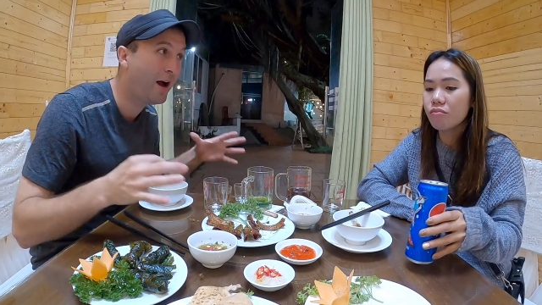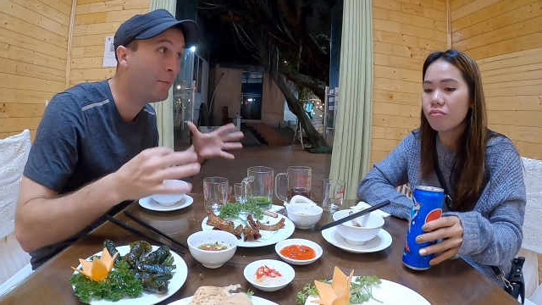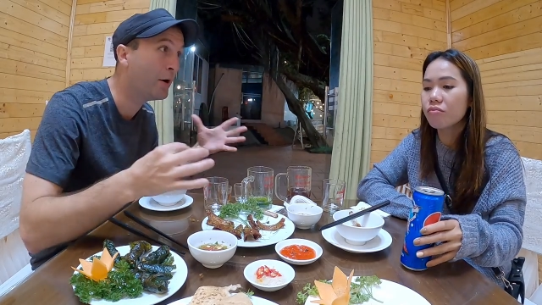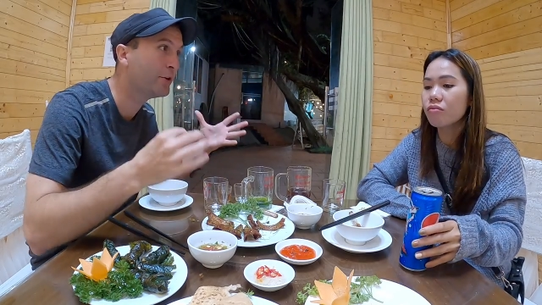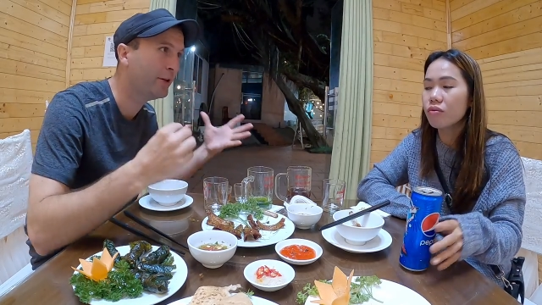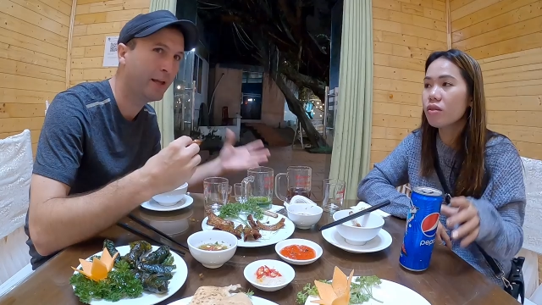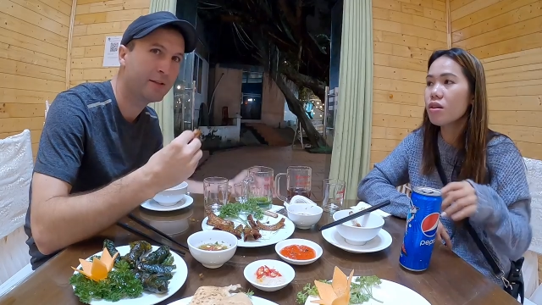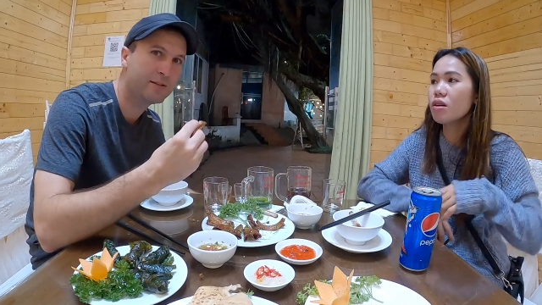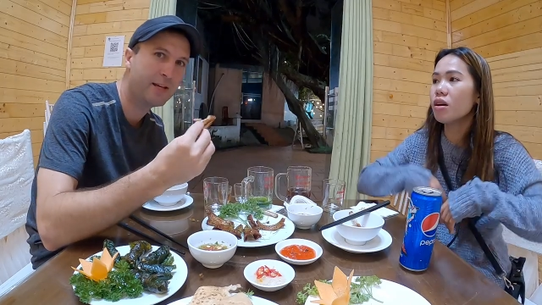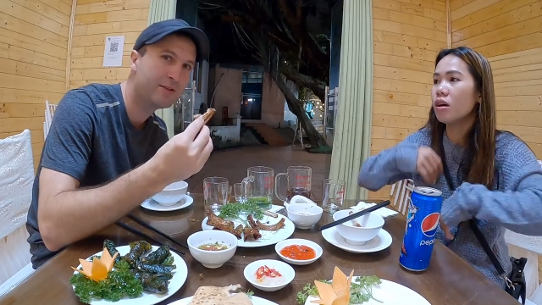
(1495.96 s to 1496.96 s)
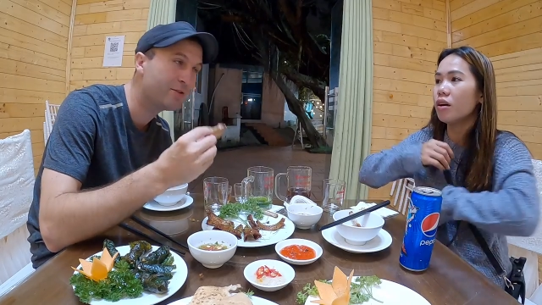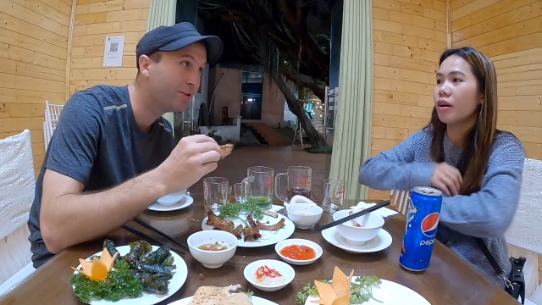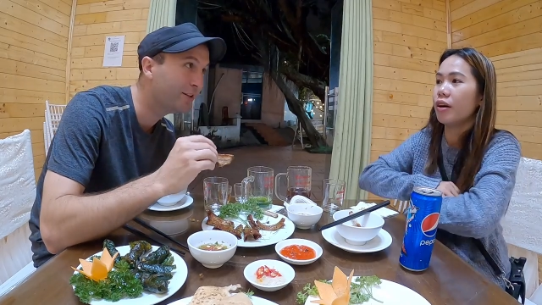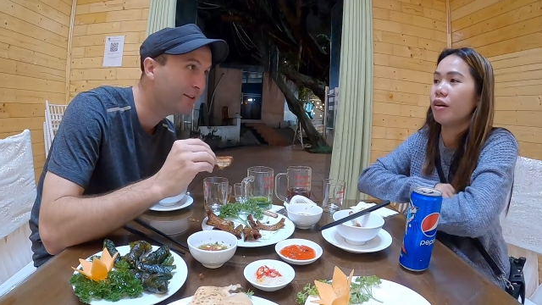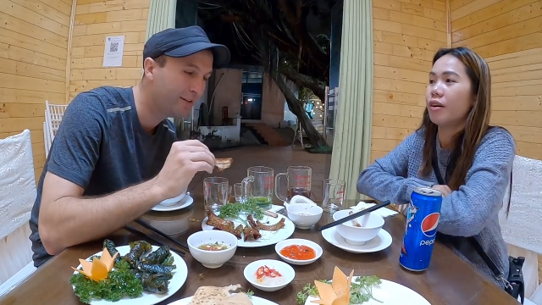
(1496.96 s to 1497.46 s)
Speaker 1: I'm hungry. Like this tastes so
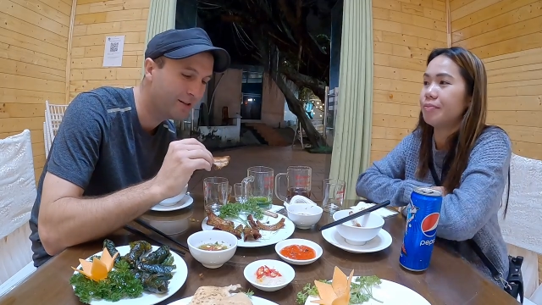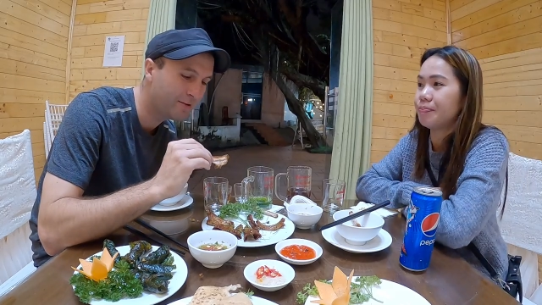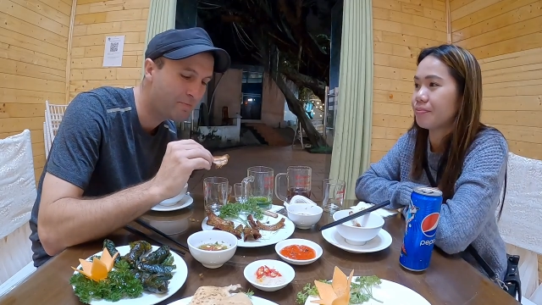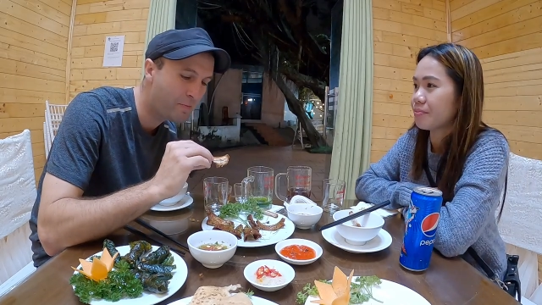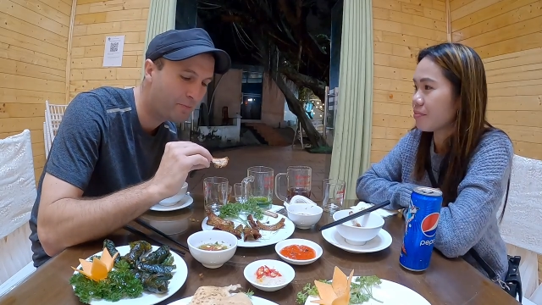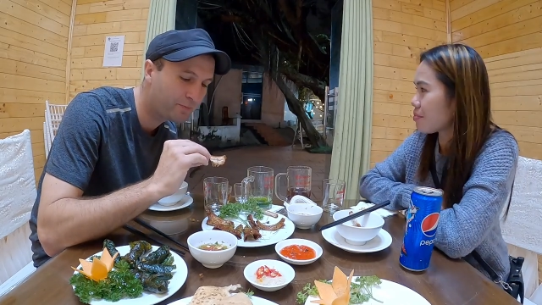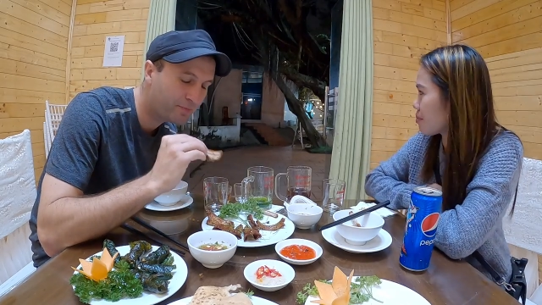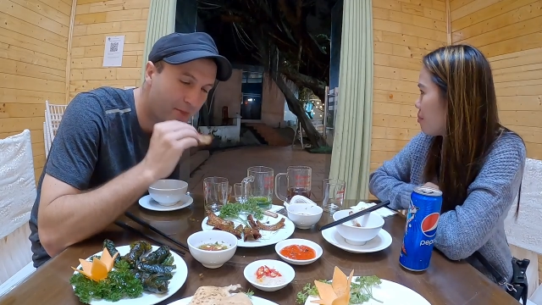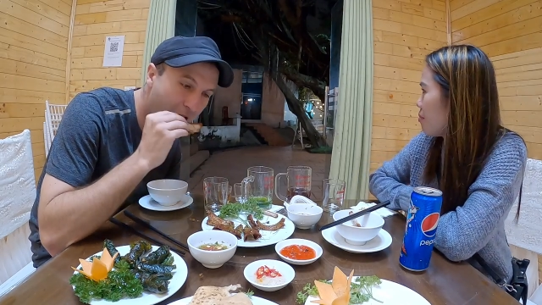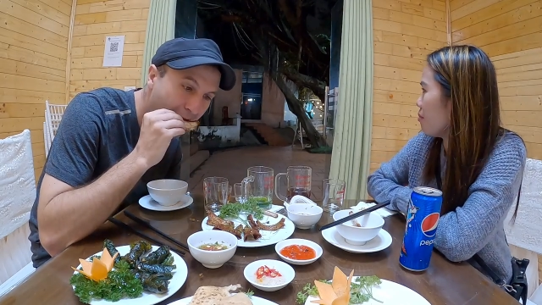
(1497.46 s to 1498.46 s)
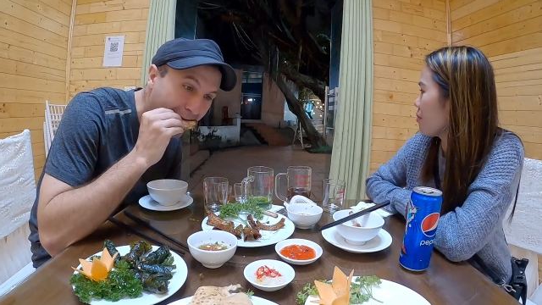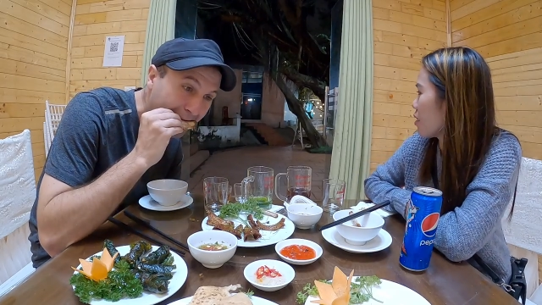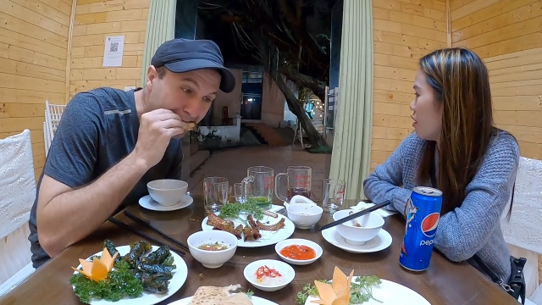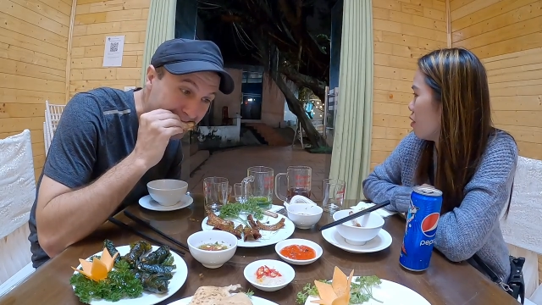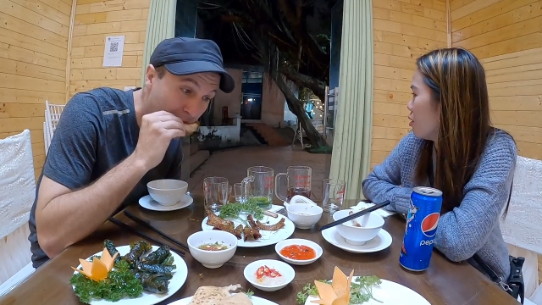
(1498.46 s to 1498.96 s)
good yeah. right now.
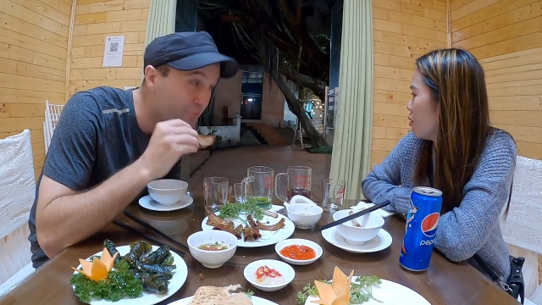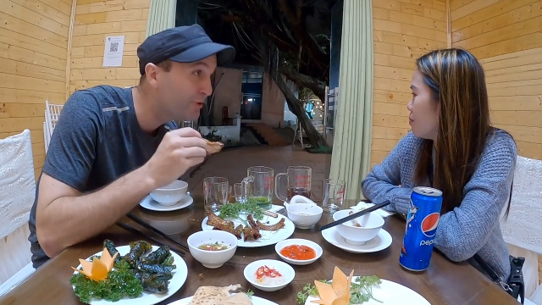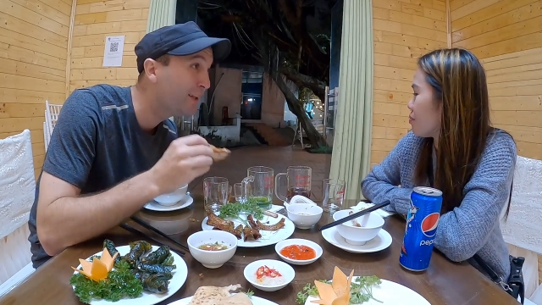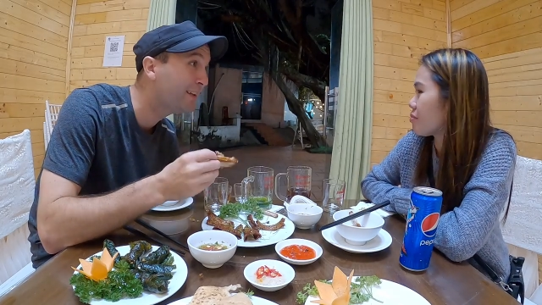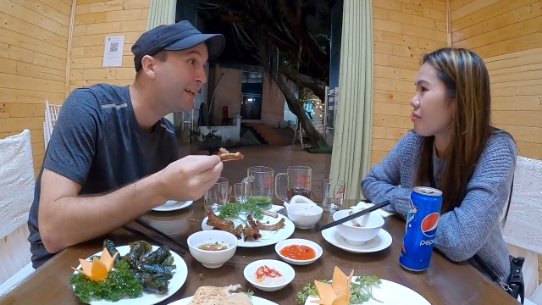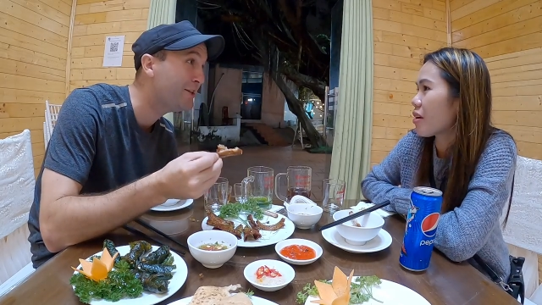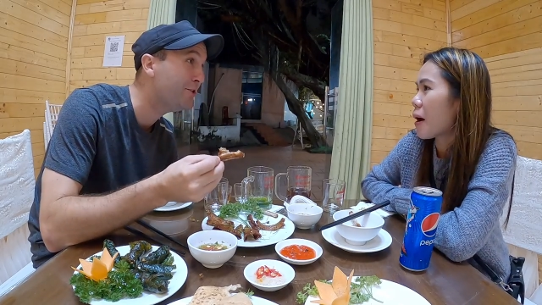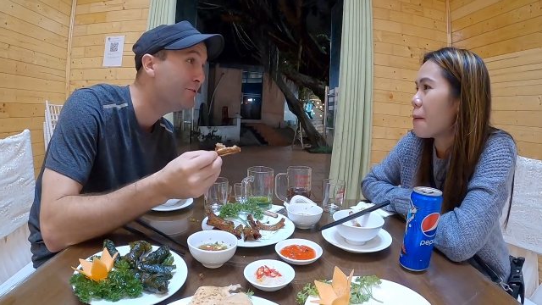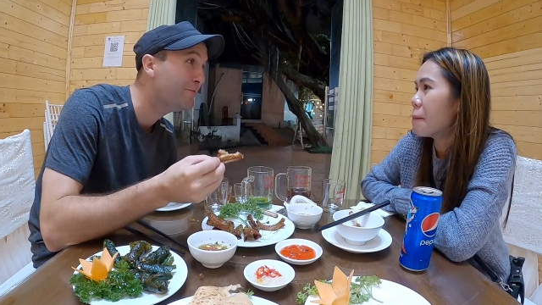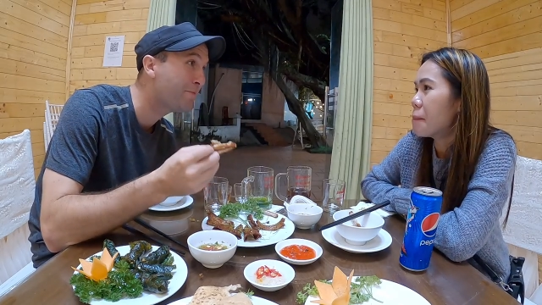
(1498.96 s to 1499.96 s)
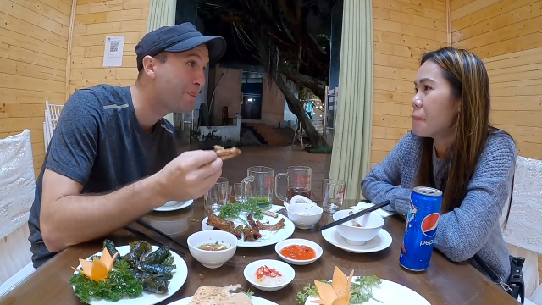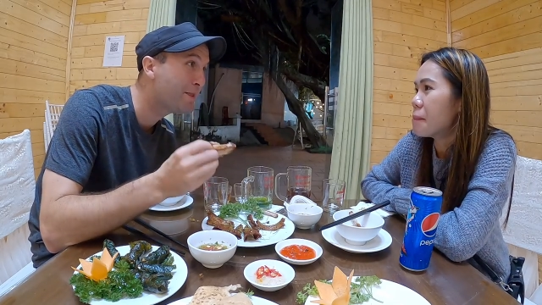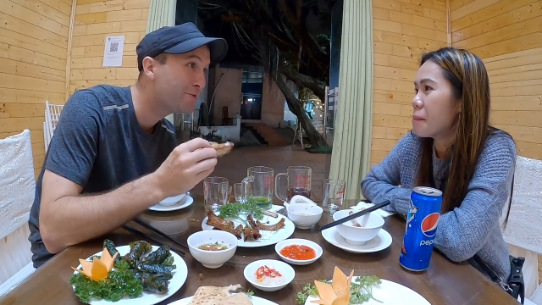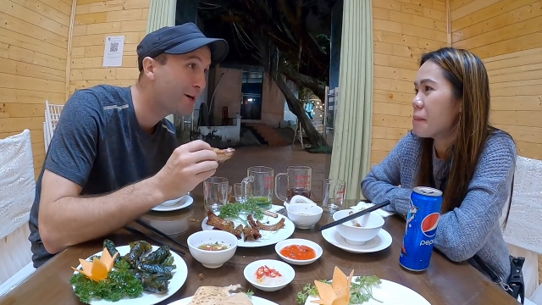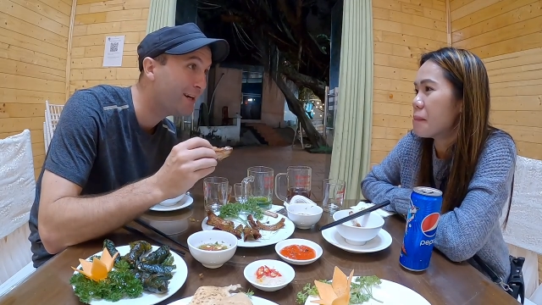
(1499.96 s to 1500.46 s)
I'm really glad that you
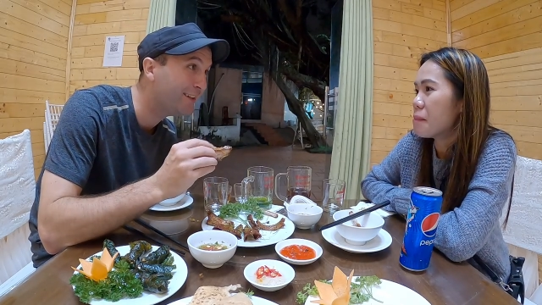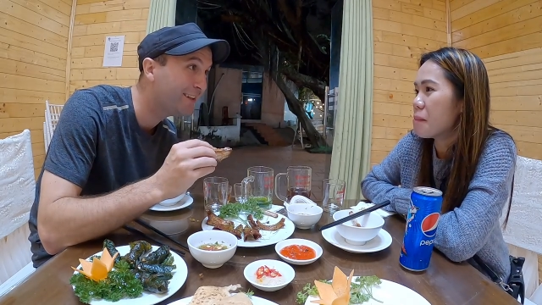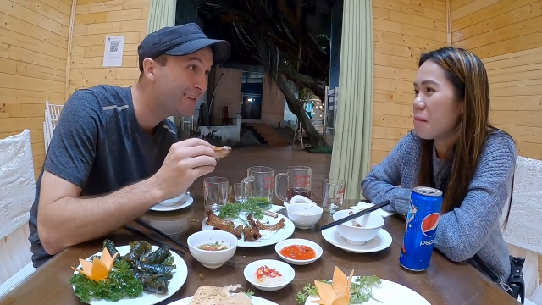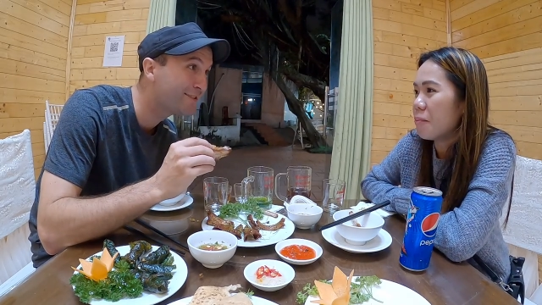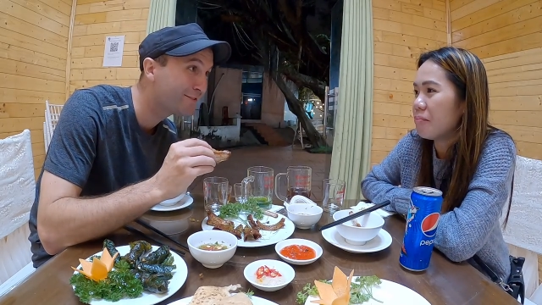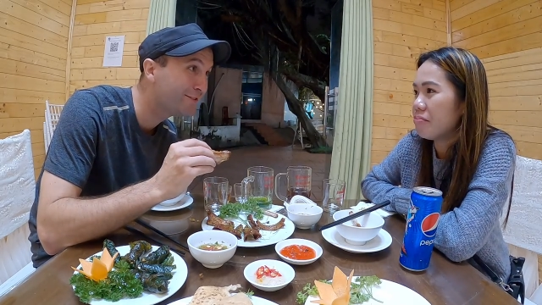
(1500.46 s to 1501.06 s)
tried it. That's